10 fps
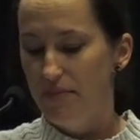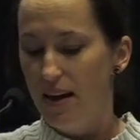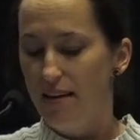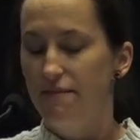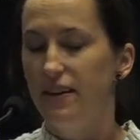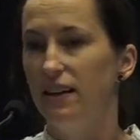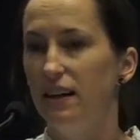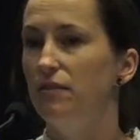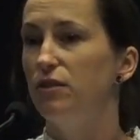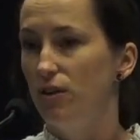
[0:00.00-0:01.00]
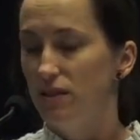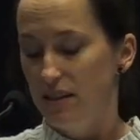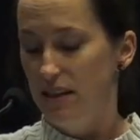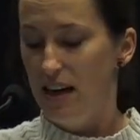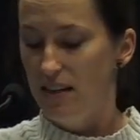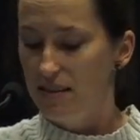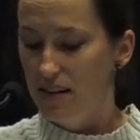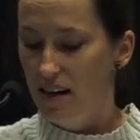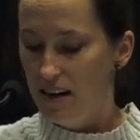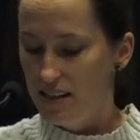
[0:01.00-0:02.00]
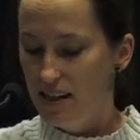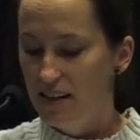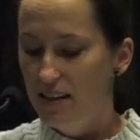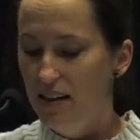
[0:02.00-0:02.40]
a feeling of constant anxiety,